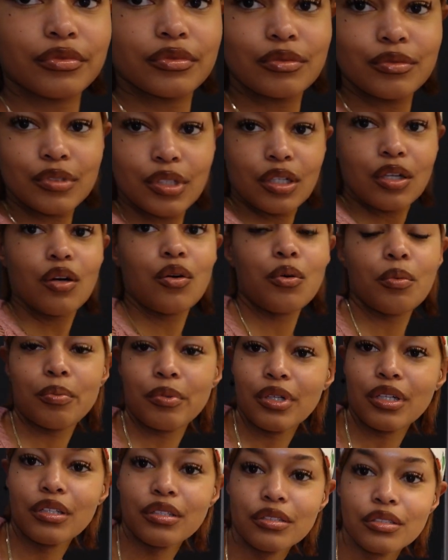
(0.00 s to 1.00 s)
I'm gonna
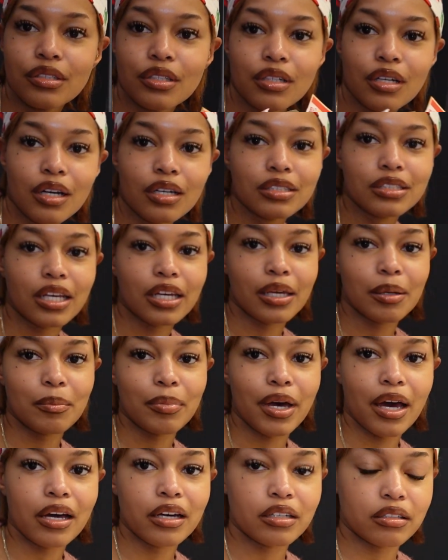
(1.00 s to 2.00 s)
open a second
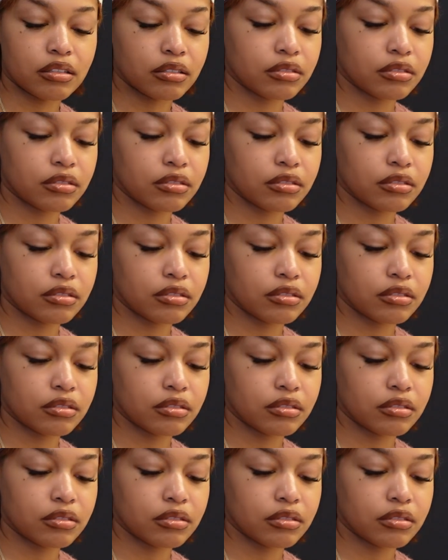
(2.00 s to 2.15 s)
pack